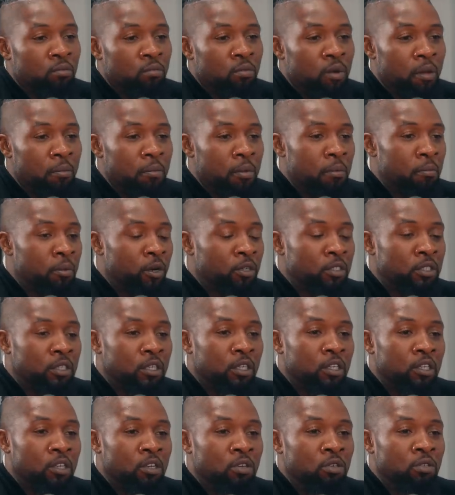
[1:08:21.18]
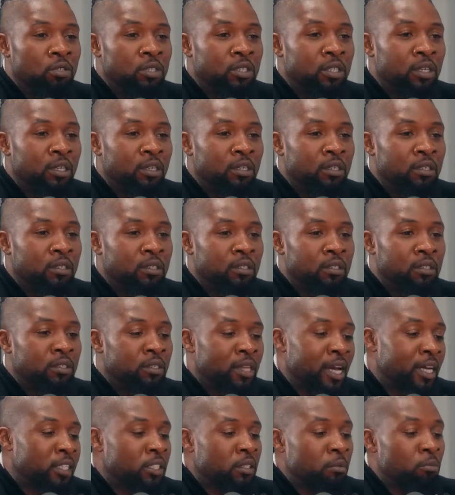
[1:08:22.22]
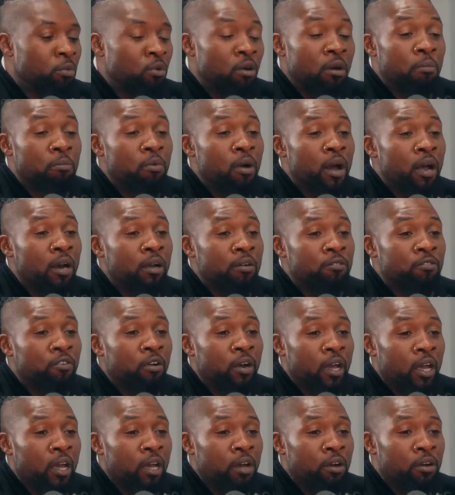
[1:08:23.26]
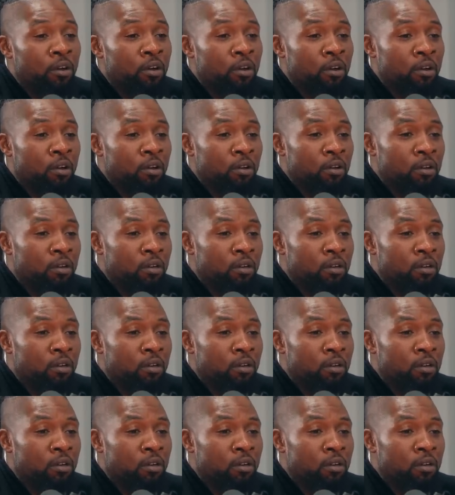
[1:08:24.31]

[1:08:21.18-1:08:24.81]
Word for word: women mostly use, and that's a poor product for hair. That's